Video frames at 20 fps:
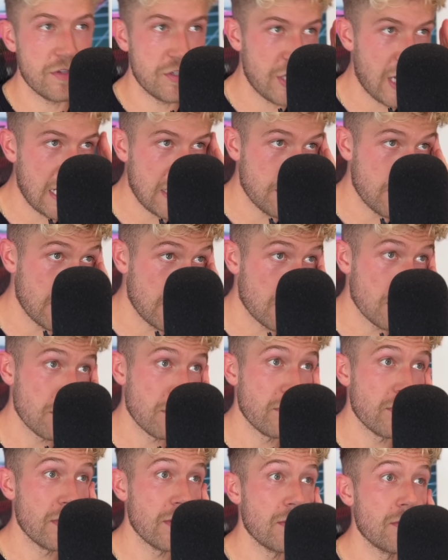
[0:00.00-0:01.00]
genuinely good
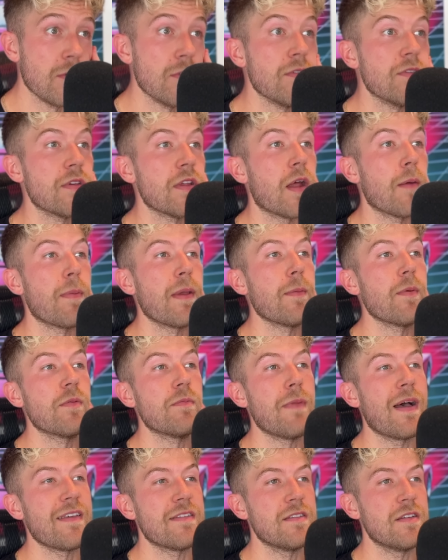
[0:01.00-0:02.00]
reviews. You know, people
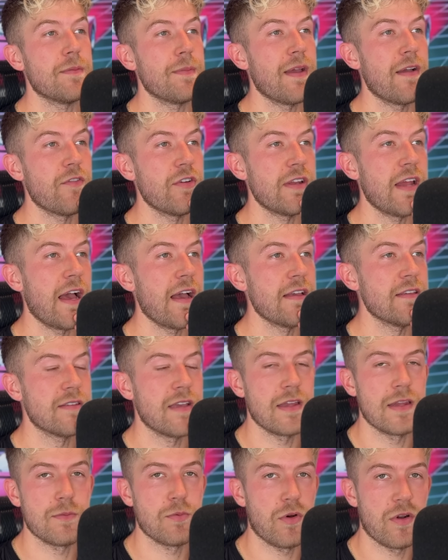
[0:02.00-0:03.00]
messaging me every day
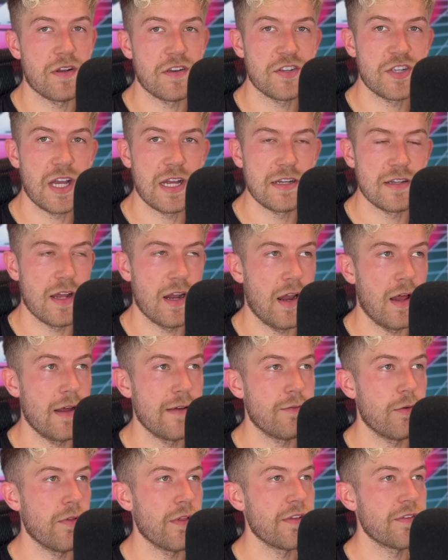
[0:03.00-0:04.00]
saying the products changed their
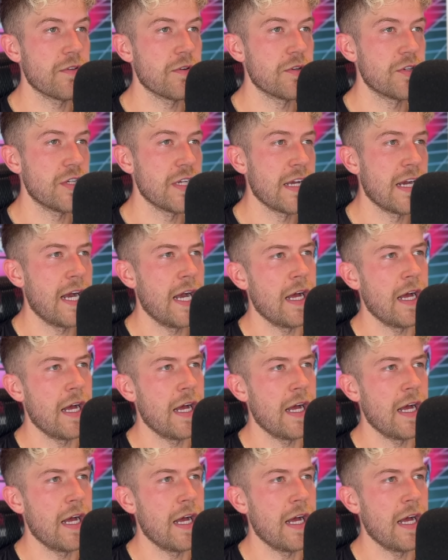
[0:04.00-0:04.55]
life, all that sort of shit.